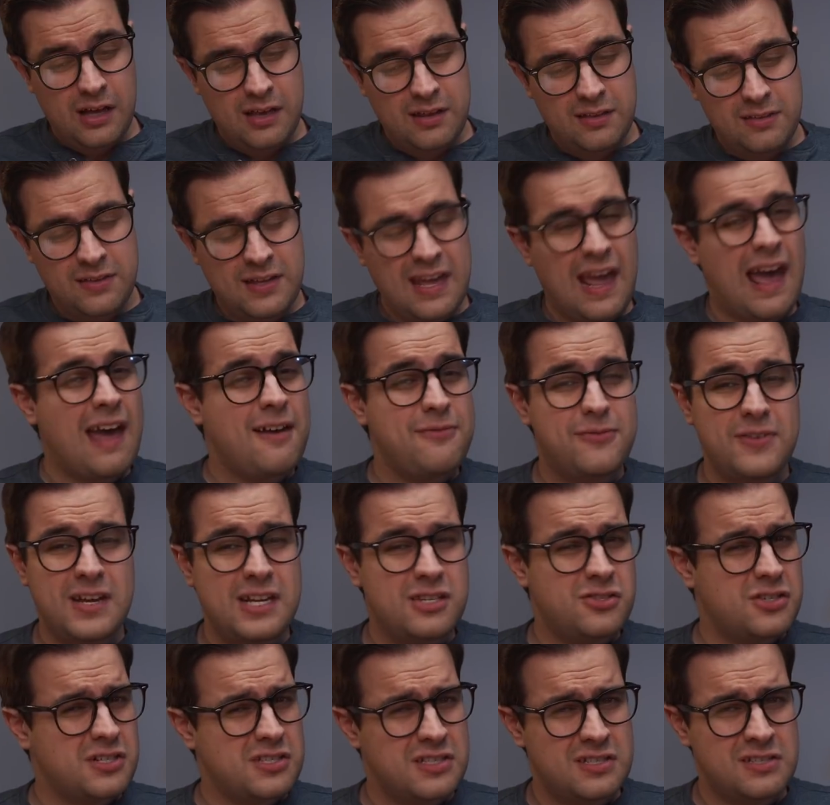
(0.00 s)
the FE
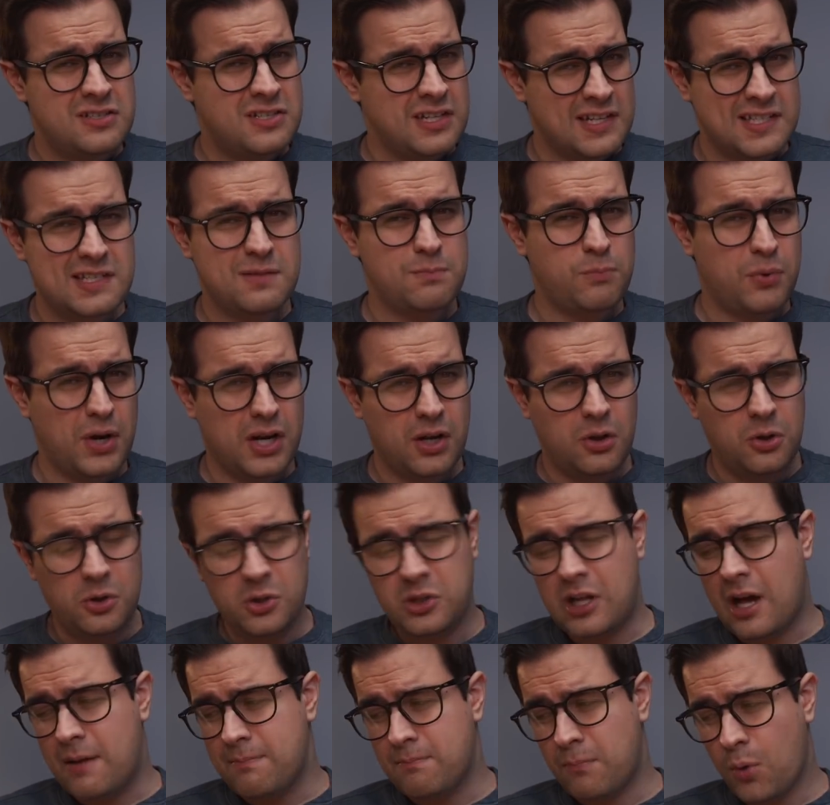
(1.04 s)
just doesn't bring a whole
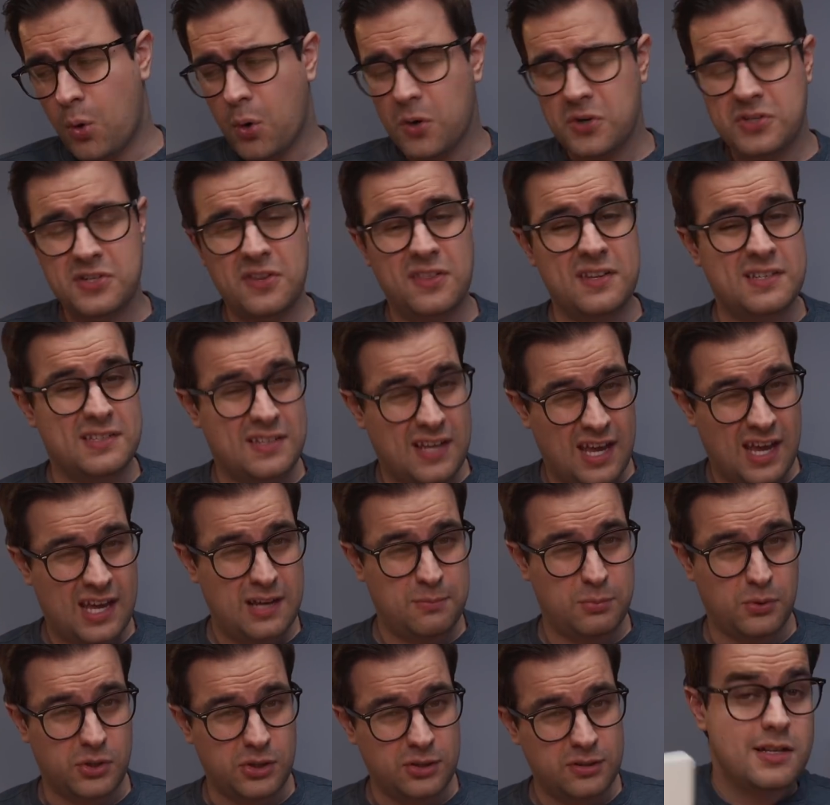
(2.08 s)
lot more to the
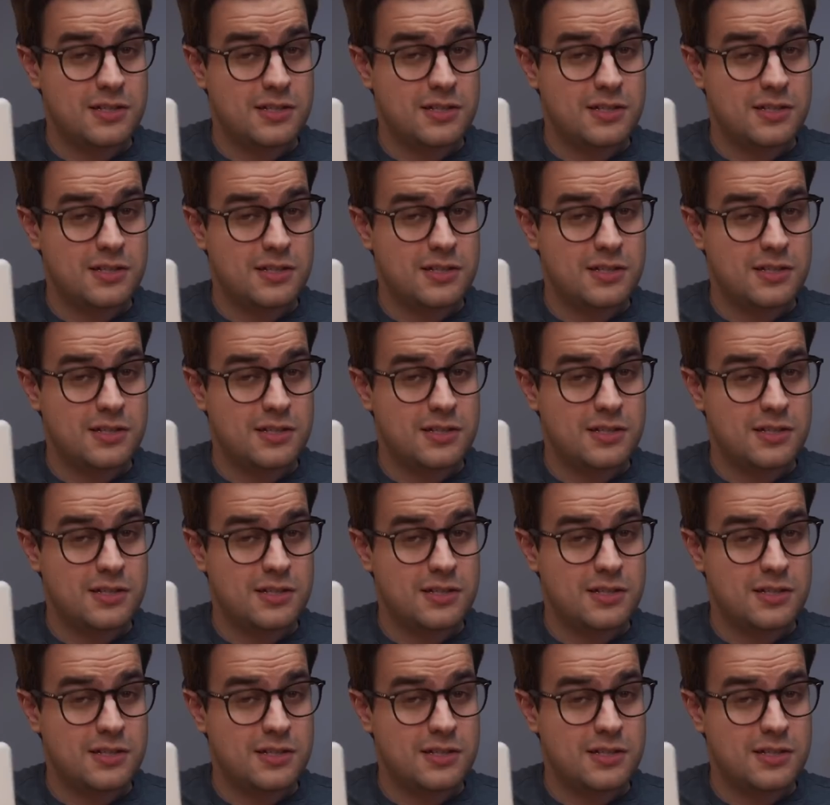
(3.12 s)
table.